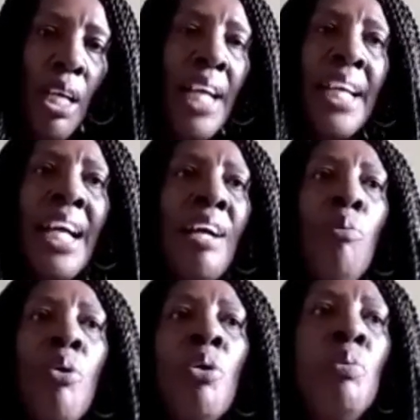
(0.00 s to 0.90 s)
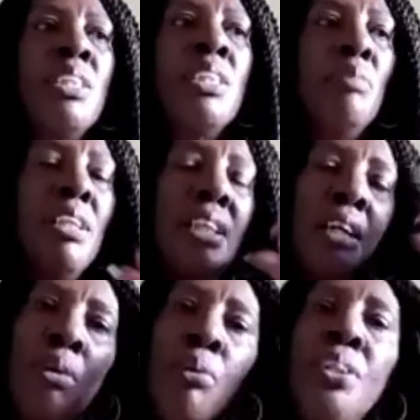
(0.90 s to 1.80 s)
I can't work with somebody that
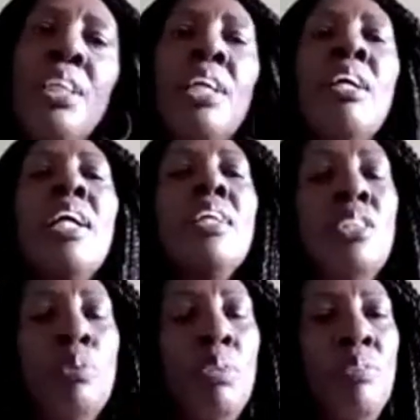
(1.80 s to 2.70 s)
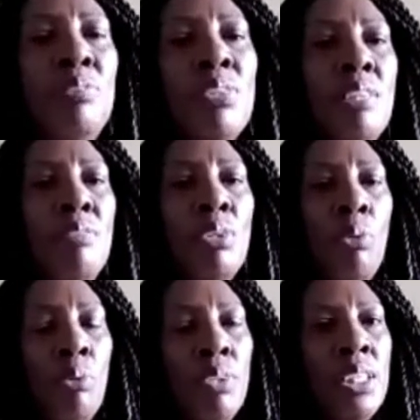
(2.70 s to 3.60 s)
I'm holding their hands 24/7
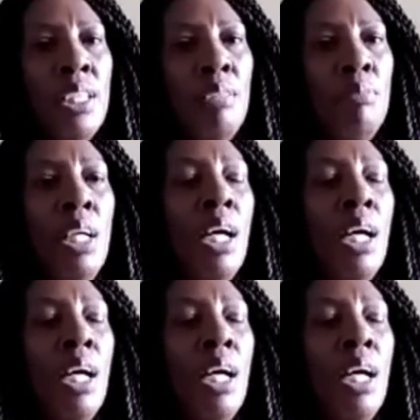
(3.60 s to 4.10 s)
all the time.